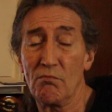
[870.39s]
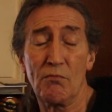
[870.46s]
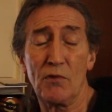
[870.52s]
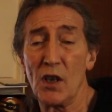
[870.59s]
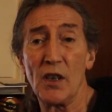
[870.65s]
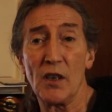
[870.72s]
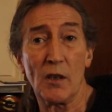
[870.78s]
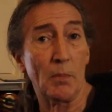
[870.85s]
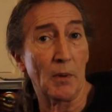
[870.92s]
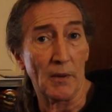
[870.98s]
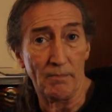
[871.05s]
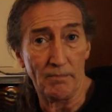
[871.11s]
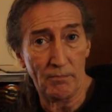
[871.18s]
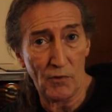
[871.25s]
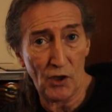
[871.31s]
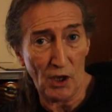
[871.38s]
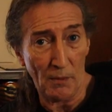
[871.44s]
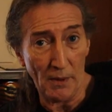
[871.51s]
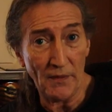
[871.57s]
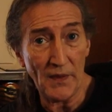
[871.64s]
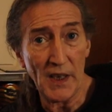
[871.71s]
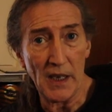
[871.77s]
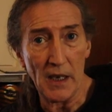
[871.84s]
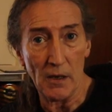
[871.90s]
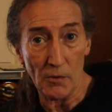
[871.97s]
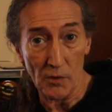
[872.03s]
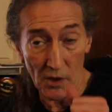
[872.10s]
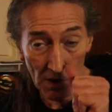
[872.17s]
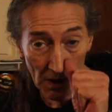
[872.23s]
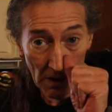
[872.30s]
done a couple of shipping
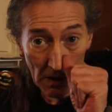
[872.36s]
videos,